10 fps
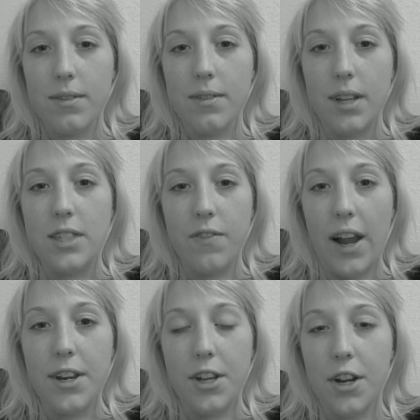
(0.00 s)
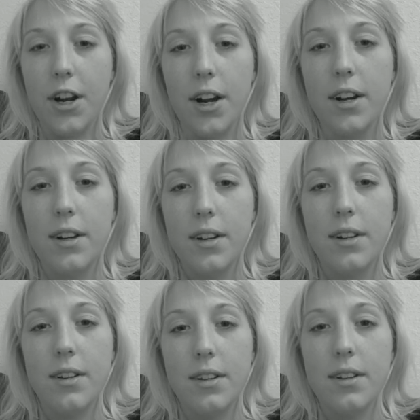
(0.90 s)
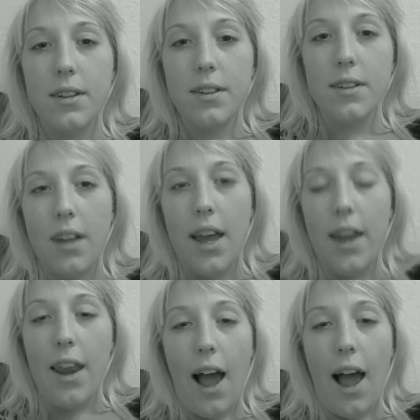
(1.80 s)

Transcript: let's find a cure. And